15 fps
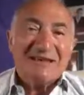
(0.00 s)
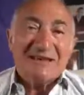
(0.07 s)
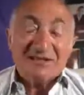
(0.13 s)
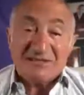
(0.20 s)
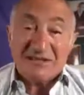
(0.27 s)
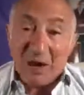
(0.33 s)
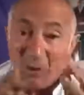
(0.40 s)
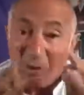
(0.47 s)

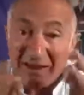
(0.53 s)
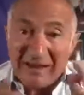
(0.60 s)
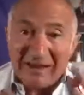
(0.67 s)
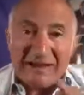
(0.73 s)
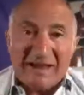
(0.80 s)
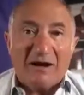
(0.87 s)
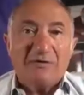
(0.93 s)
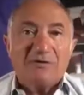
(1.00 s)
So I want to
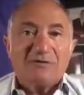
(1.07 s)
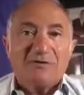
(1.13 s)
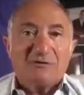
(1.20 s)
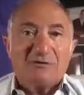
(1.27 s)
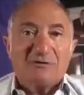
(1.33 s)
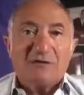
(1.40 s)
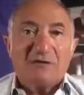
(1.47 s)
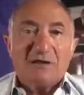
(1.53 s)
encourage you
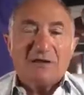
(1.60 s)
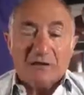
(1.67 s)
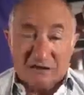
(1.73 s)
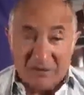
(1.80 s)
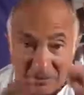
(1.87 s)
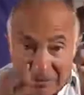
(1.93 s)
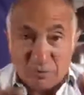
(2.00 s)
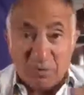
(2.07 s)

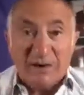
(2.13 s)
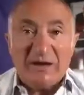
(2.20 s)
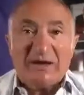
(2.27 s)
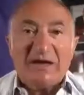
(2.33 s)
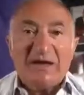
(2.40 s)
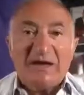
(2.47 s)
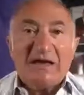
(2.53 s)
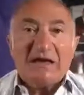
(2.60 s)
this week,